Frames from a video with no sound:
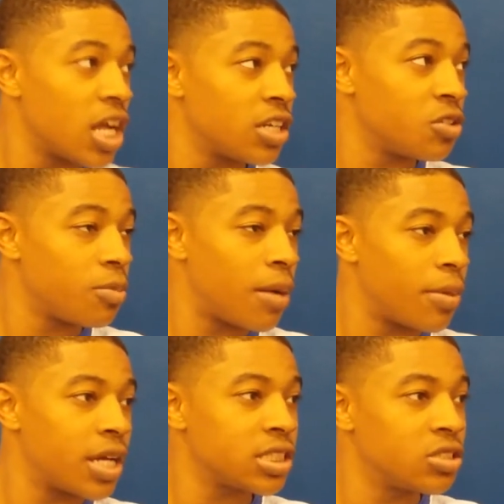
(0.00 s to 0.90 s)
try to do my
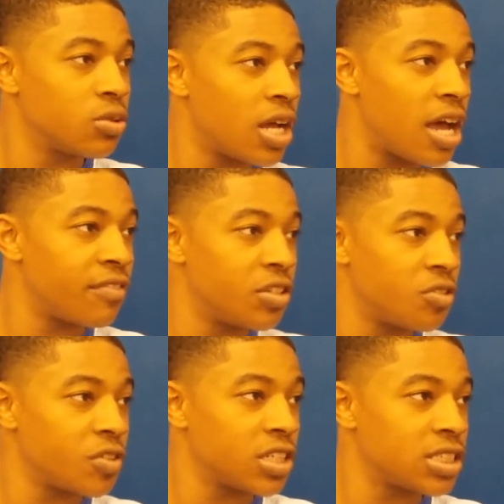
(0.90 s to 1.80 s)
best, do what I have to
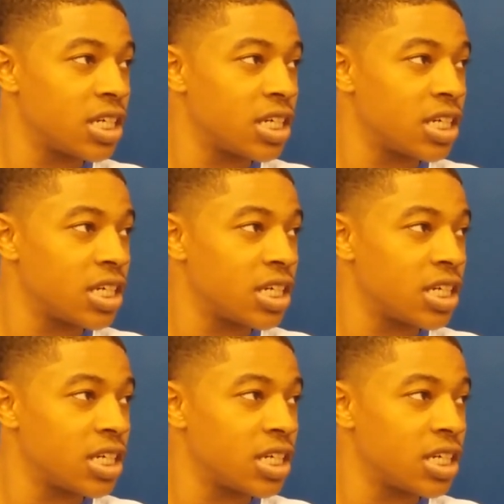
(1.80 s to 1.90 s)
do for the